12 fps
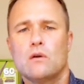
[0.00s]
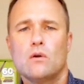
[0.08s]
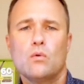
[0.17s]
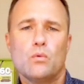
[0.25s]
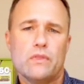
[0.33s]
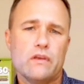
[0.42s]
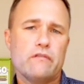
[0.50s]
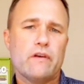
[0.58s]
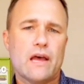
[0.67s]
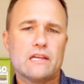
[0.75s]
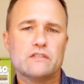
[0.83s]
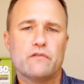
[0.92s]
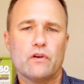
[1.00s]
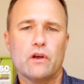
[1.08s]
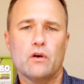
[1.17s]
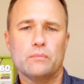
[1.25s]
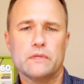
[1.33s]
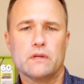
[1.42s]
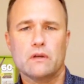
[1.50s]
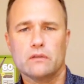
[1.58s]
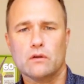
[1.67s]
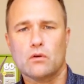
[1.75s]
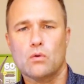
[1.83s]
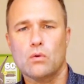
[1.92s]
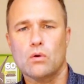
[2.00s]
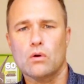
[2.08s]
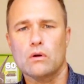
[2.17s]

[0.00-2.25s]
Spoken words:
when they've asked for help to cut the cord.